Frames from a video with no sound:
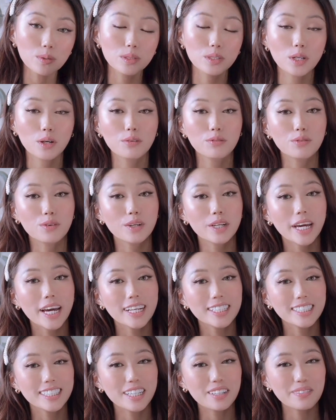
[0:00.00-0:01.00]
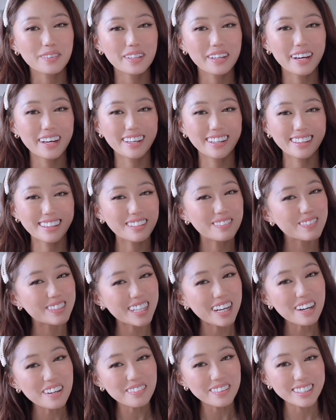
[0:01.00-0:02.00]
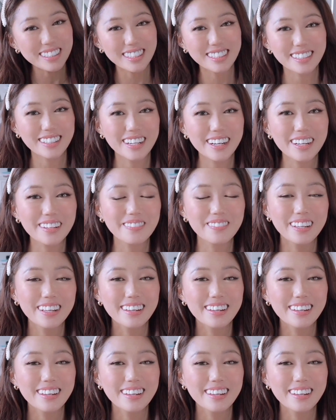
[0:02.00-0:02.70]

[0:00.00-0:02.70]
don't forget to give it a thumbs up and subscribe,